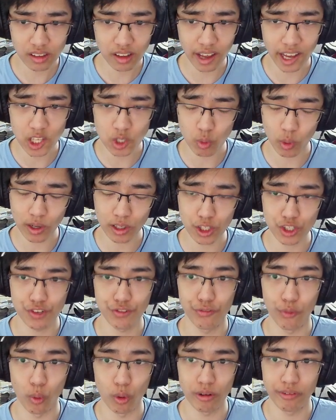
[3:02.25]
As well as
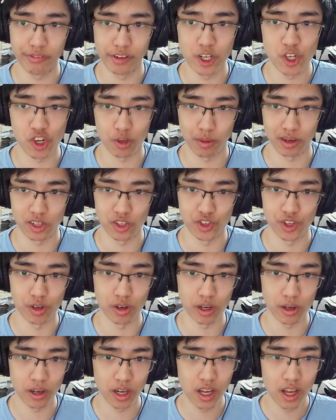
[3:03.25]
4 Vidramon
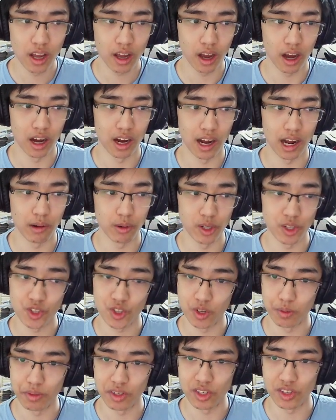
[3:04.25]
0, I would
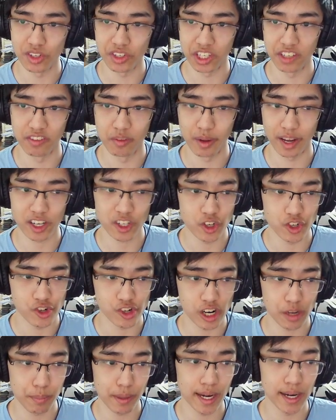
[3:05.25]
assume this is to give him extra
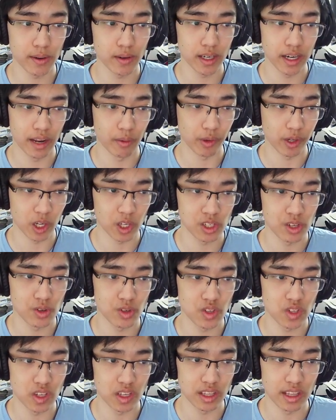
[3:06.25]
draw power, and we also
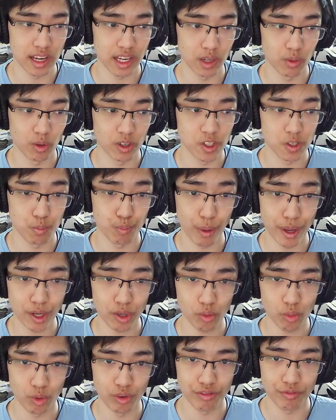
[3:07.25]
see that he runs
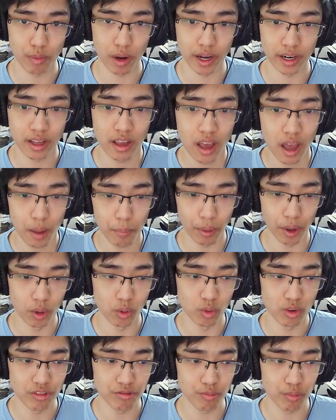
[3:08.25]
Beowulfmon.
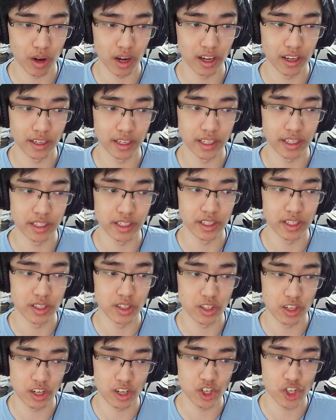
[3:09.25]
Beowulfmon
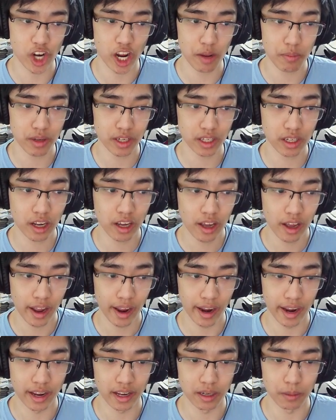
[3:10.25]
is jamming,
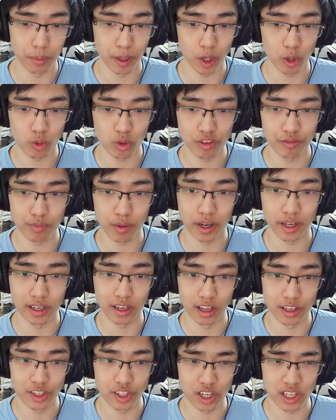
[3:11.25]
and
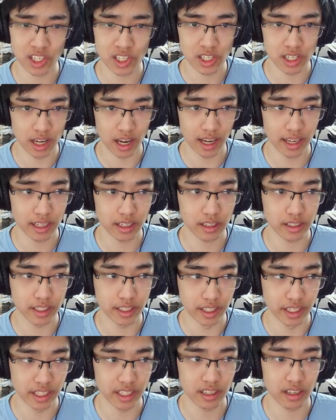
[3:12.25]
Beowulfmon does not
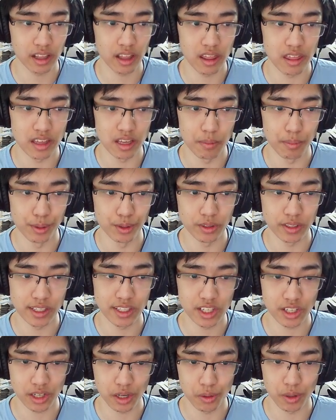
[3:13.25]
get the ability
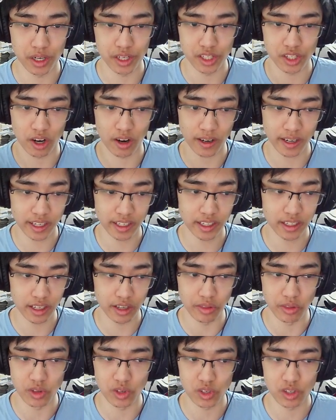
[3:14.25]
to go untargeted
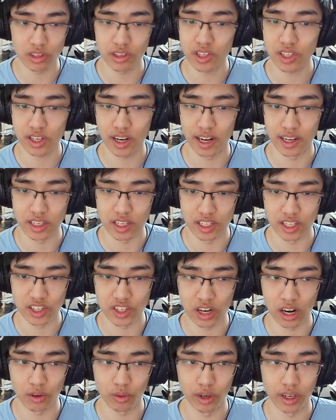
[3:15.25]
in this list, as he does
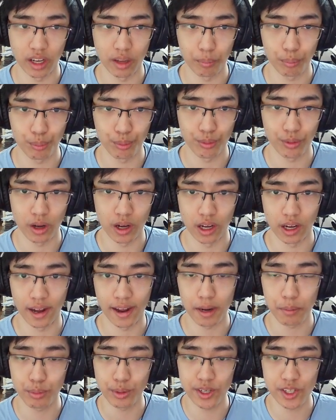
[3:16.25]
not run
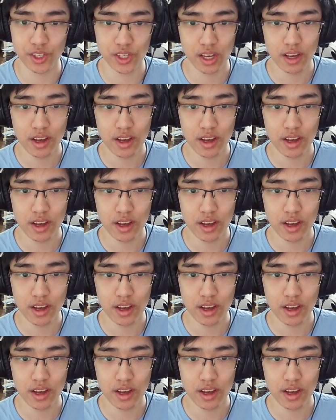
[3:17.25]
hybrids.